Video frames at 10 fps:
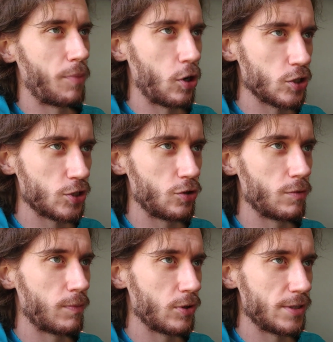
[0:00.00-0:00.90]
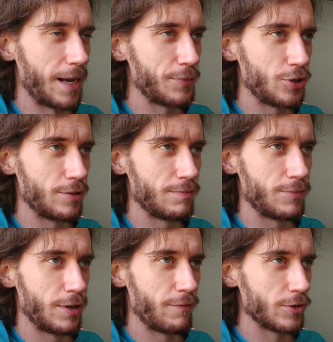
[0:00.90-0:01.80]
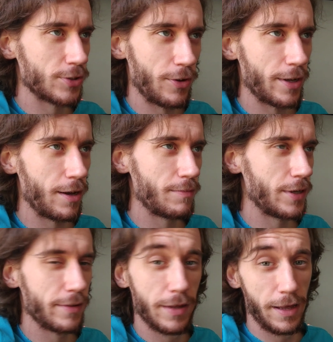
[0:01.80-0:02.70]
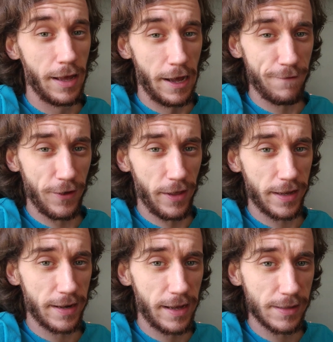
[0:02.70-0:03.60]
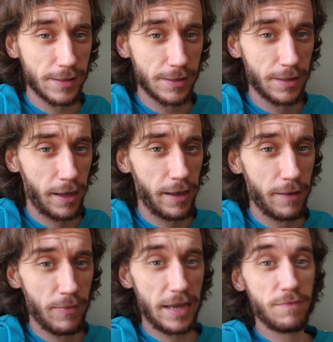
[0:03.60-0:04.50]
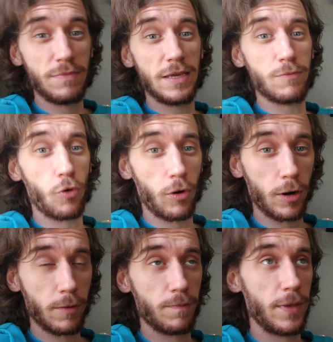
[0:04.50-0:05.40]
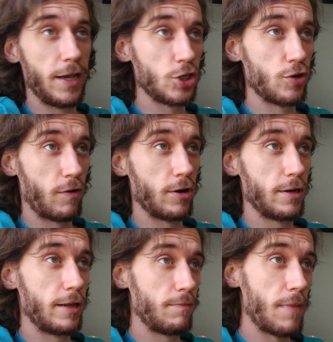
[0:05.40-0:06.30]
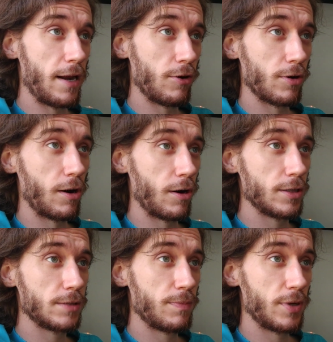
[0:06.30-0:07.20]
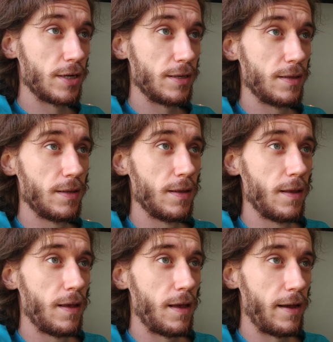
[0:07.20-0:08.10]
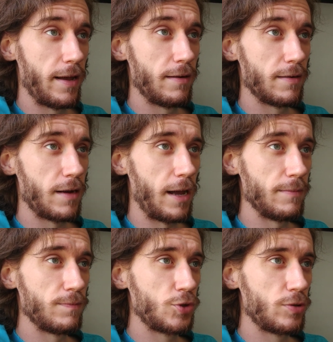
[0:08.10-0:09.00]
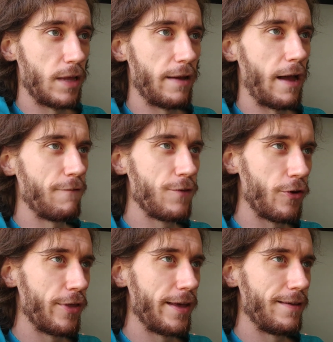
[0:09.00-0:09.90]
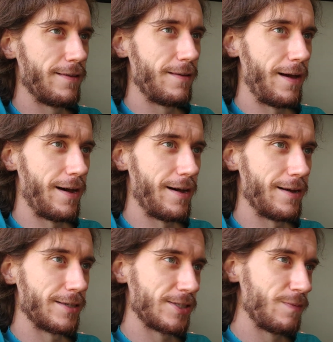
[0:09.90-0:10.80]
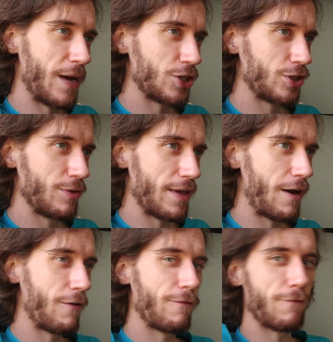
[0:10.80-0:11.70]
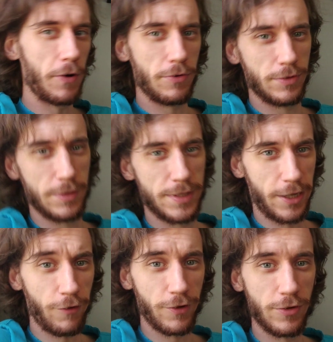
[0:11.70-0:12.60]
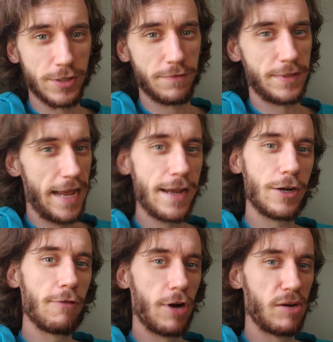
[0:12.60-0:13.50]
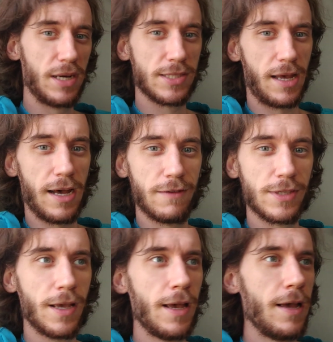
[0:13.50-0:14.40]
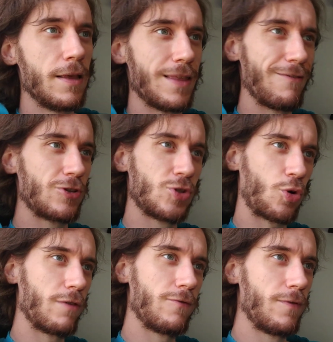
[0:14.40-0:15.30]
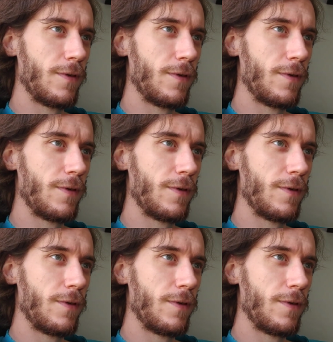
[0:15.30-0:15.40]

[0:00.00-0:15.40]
personal perception of what's going on, but I feel like it has made me more introverted in many regards. But and I feel that especially with how cell phones have taken over everybody's lives, they've sort of